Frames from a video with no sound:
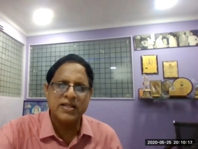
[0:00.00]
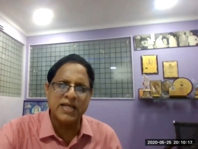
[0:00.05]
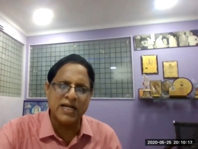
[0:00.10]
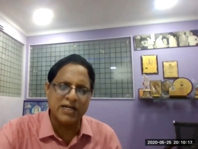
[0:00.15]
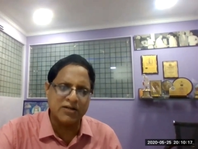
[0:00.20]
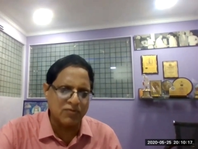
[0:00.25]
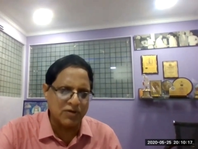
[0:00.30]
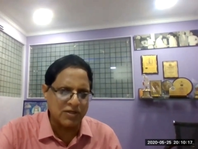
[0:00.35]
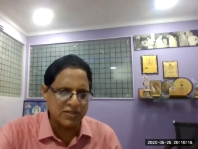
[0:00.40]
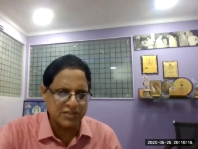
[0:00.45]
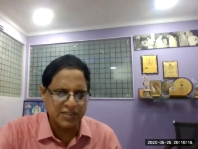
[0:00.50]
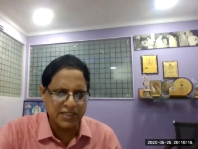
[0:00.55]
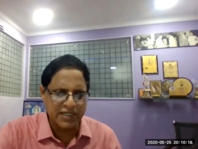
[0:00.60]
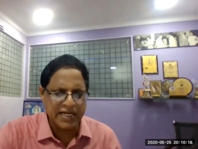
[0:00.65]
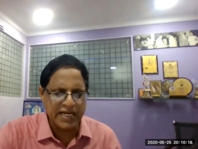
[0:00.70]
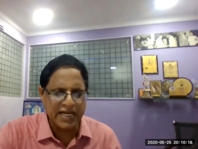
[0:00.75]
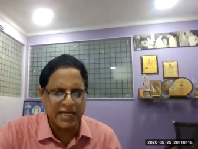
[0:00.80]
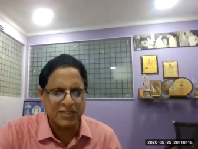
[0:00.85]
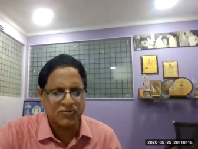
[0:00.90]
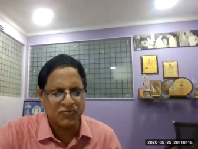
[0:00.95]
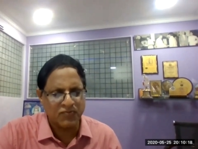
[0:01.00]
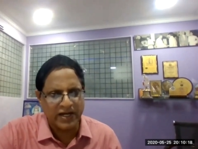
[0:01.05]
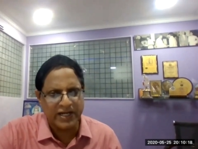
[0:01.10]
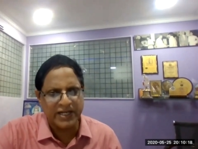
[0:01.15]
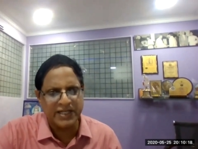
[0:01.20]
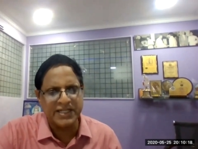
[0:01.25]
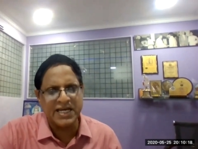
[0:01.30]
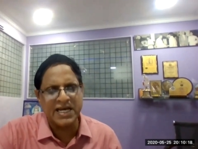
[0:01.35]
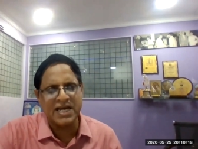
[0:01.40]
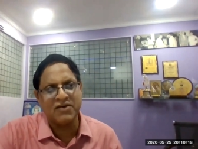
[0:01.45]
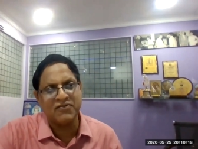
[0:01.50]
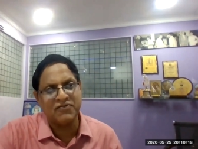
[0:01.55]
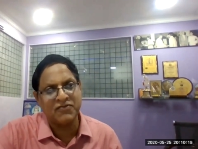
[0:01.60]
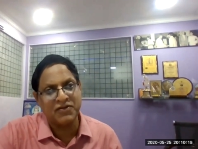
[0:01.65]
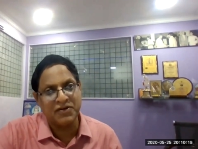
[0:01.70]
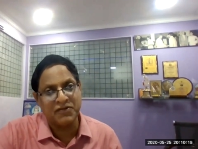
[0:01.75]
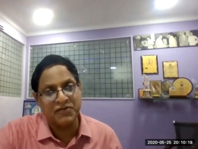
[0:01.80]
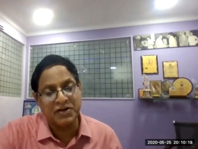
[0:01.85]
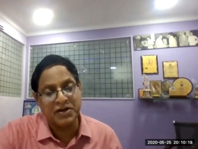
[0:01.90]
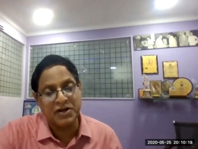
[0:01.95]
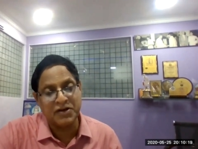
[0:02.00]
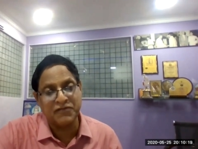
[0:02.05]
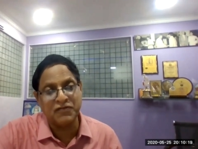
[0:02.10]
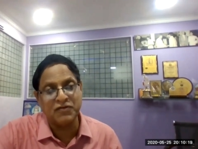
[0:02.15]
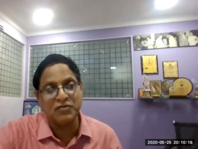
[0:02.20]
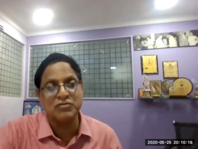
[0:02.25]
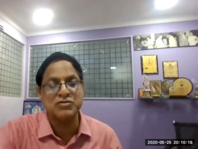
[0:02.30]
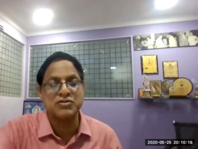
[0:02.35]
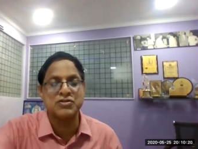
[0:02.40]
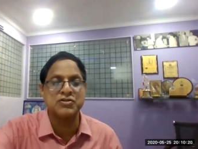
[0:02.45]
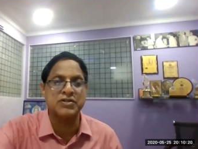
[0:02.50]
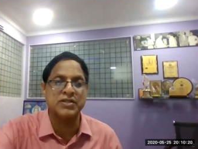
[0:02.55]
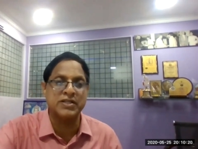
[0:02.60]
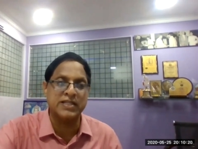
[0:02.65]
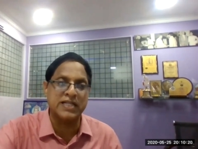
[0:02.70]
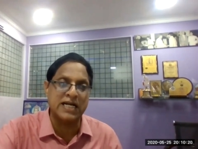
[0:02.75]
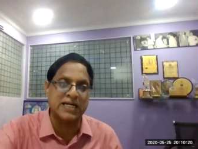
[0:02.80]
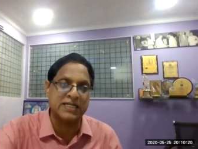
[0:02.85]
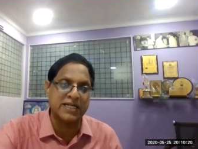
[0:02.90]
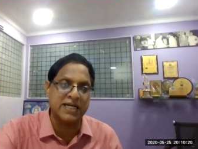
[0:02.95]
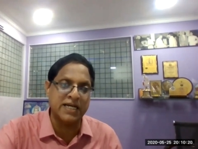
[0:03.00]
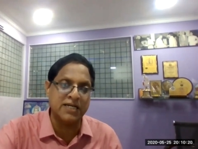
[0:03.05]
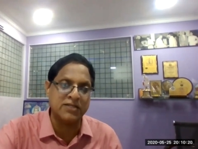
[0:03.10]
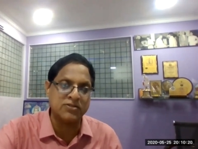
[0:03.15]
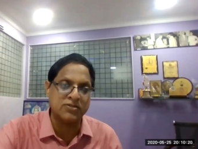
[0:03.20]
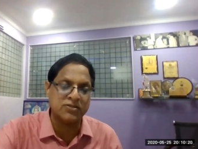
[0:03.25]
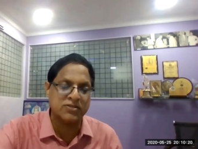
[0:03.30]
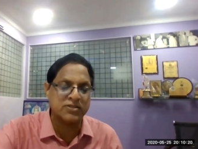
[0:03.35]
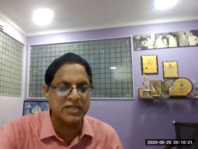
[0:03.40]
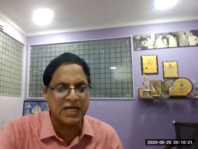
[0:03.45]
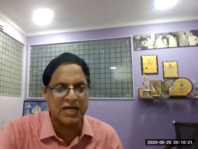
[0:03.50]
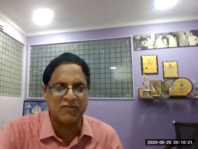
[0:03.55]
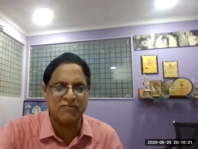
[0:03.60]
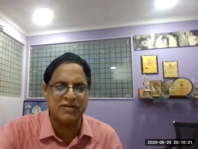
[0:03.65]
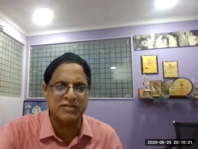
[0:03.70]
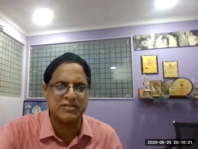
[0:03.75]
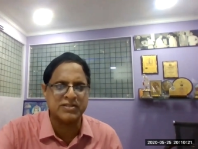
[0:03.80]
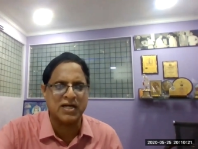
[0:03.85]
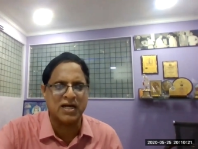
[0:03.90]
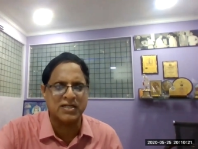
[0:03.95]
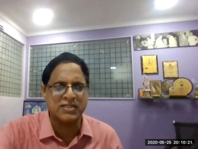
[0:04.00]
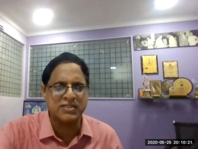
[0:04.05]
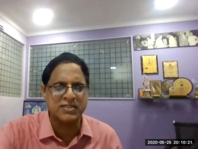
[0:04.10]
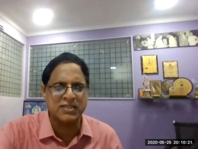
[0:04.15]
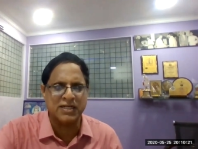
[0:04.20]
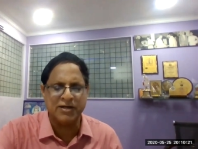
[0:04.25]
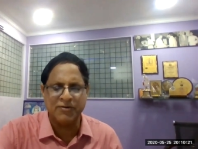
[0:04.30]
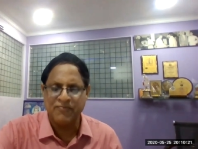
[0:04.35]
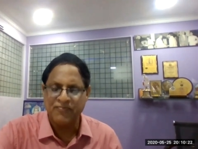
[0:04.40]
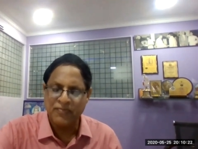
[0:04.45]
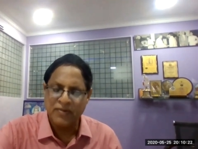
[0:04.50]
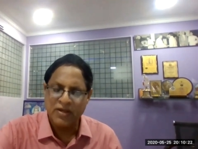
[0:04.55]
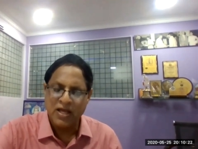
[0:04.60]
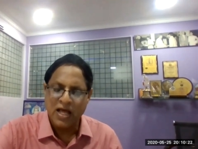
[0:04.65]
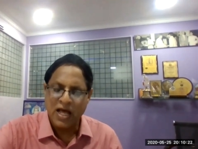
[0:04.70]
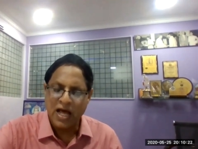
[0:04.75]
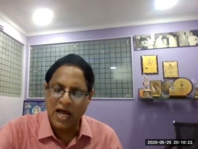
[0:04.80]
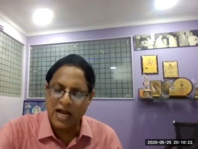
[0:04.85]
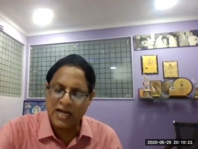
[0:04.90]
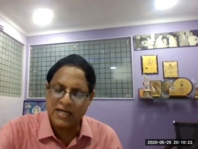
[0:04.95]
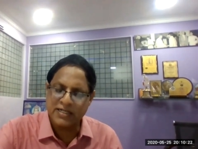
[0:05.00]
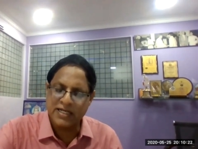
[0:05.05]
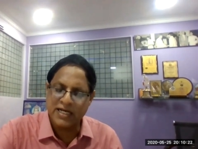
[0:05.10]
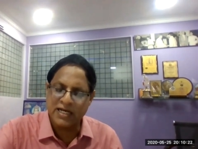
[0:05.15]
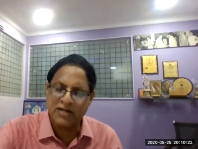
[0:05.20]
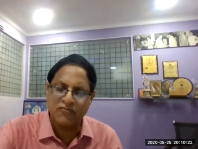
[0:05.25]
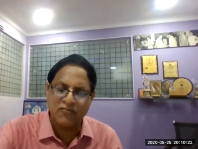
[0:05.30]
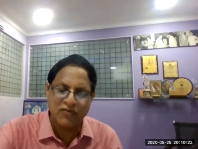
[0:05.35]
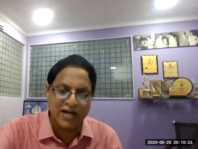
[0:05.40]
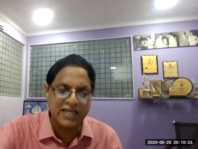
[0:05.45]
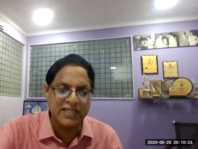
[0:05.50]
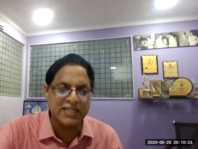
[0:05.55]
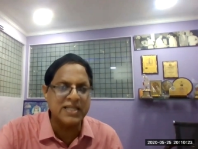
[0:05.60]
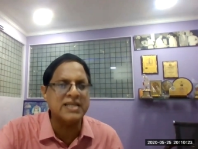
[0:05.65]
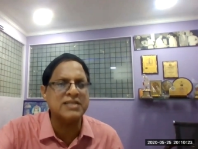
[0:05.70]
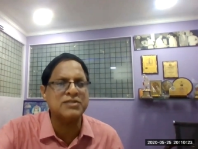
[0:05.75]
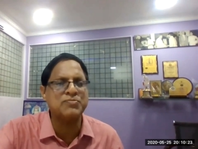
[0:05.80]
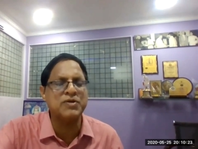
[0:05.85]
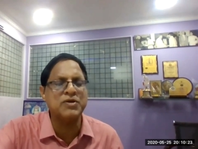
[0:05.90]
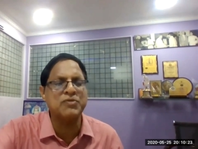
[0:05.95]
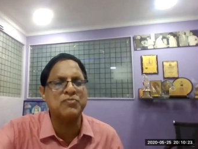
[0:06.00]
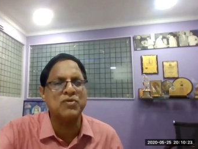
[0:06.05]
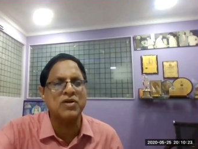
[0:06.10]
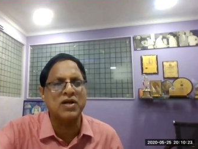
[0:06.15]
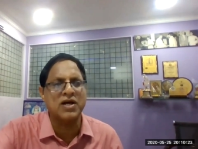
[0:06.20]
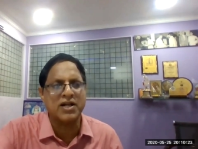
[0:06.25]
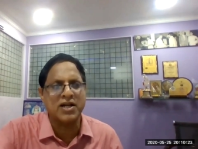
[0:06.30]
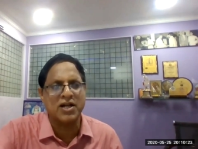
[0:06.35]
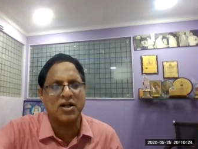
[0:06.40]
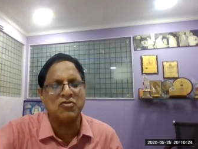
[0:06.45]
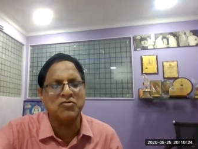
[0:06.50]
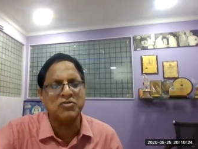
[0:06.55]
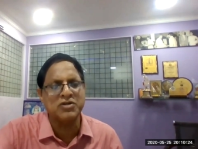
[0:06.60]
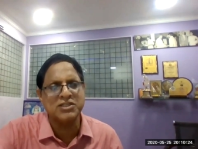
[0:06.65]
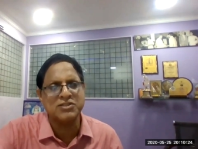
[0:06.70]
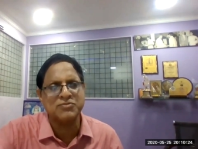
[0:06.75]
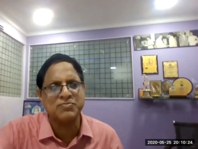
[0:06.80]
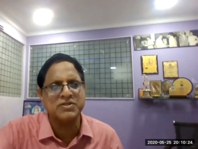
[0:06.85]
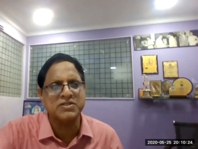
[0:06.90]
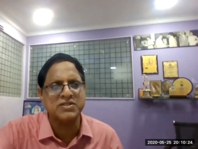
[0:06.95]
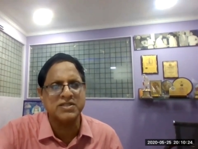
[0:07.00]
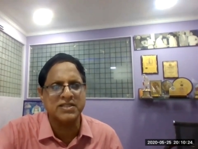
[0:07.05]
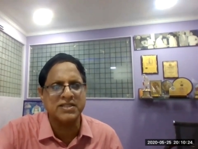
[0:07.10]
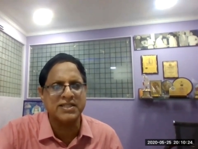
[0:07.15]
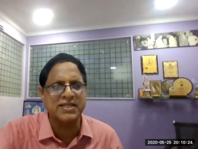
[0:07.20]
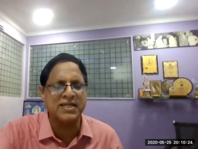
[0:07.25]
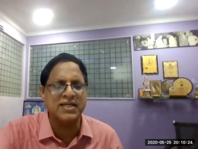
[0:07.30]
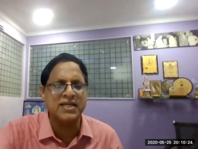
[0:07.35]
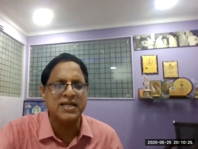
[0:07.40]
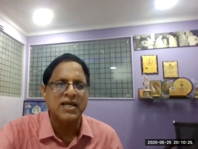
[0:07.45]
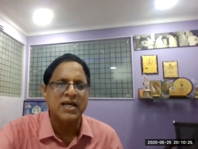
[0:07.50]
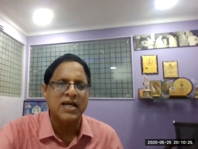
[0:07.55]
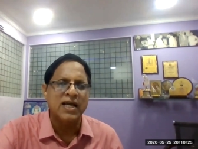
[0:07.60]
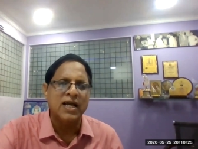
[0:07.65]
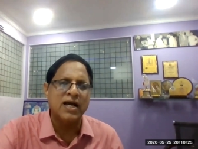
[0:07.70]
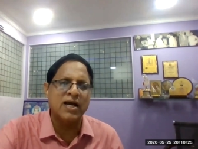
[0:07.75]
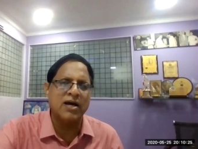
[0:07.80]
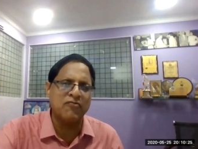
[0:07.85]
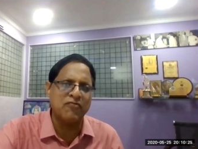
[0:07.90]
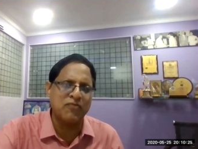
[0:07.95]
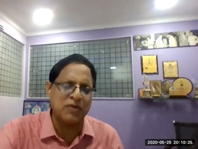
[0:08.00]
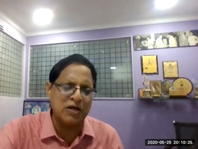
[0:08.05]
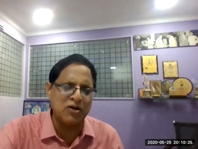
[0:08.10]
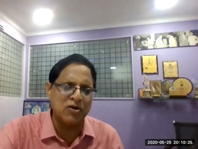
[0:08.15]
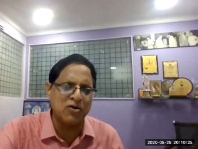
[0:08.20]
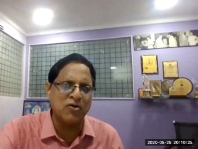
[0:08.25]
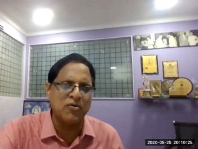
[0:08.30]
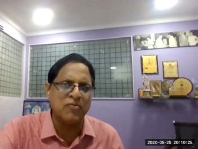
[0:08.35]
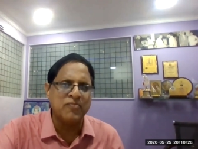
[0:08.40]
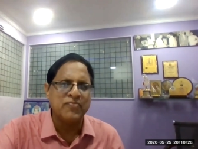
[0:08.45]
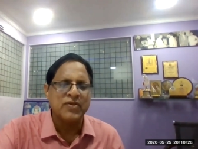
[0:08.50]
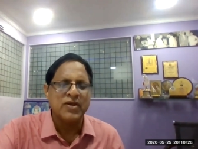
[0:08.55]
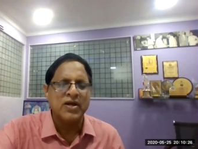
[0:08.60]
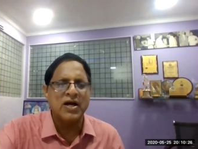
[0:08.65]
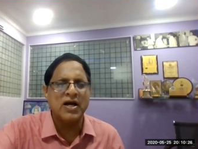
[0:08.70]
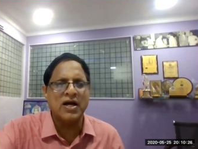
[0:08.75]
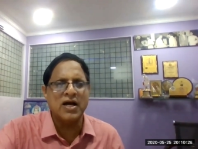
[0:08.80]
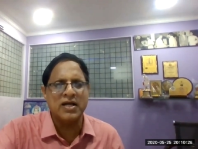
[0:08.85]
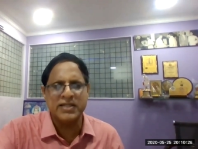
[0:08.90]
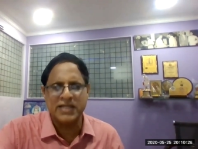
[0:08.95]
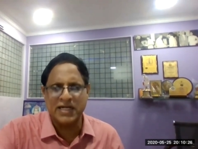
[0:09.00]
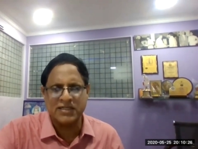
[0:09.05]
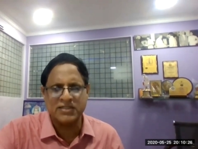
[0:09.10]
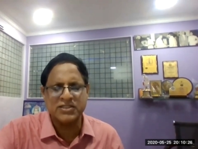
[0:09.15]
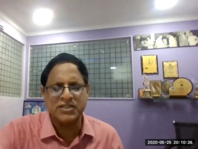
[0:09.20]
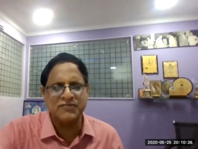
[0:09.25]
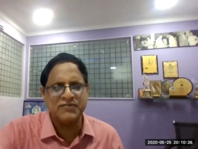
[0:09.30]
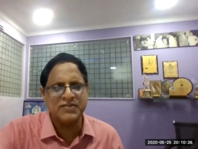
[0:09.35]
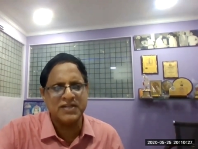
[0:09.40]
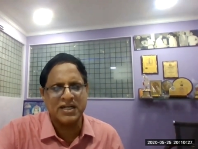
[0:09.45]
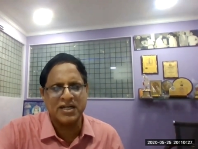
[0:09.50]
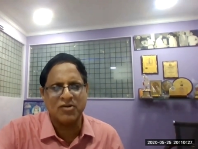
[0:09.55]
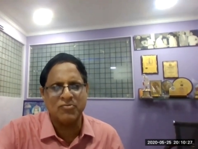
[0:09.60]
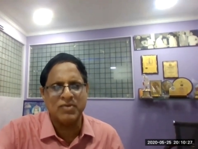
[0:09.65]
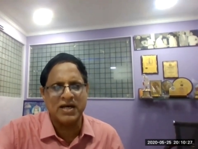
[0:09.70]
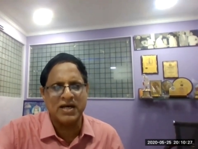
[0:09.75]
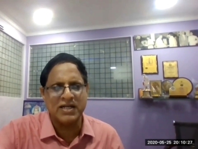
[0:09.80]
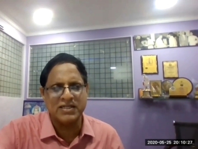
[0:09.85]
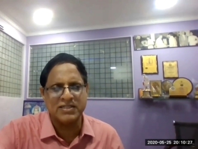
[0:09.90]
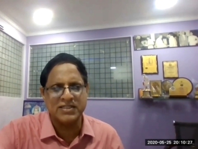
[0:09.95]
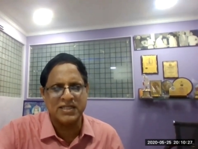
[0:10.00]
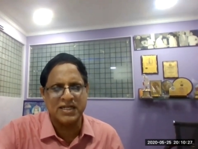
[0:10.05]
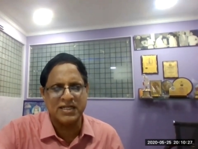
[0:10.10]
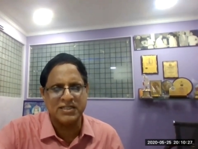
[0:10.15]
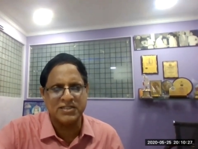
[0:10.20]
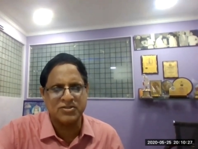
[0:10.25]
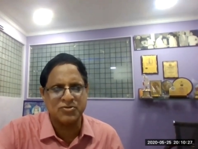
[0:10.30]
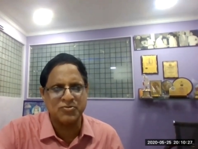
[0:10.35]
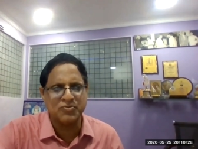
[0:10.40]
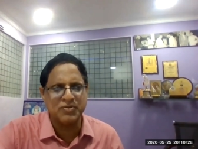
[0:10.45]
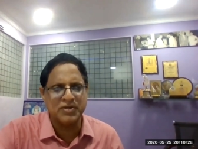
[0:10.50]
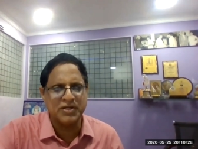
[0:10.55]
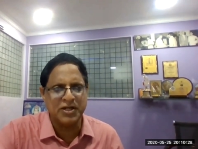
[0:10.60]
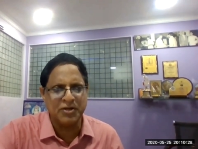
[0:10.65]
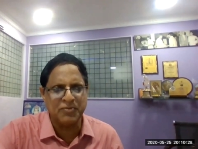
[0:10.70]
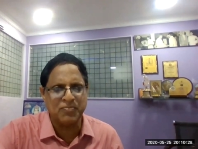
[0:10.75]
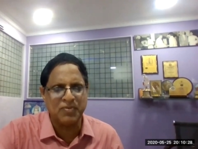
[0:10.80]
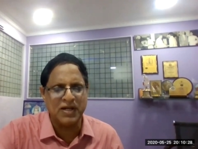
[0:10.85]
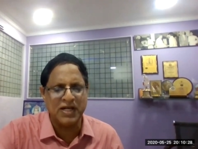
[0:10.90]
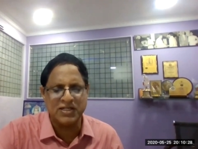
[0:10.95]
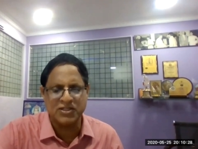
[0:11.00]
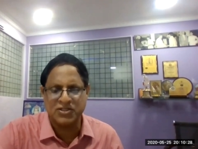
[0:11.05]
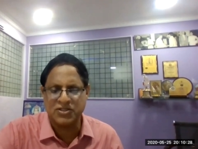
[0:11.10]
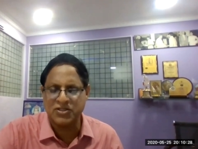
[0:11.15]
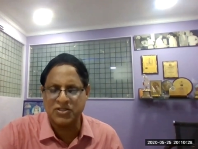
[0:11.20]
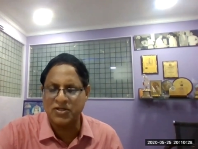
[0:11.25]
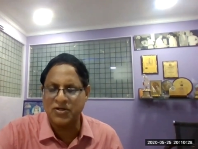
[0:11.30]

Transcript: That was the case. Why they have refused in that case, they haven't answered. And then why these people are now dismissing the uh, fellow uh, that chief general manager is to be replaced.